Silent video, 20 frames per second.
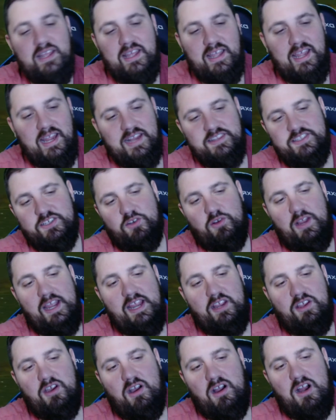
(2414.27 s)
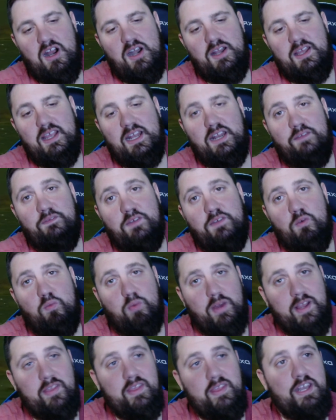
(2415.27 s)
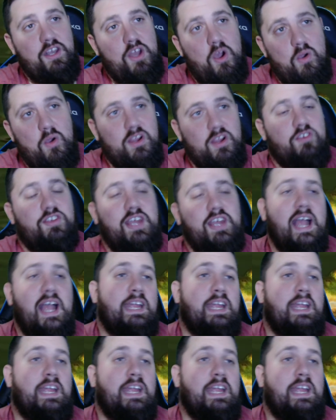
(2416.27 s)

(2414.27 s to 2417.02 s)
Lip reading: It's a great card, and if you really know your deck,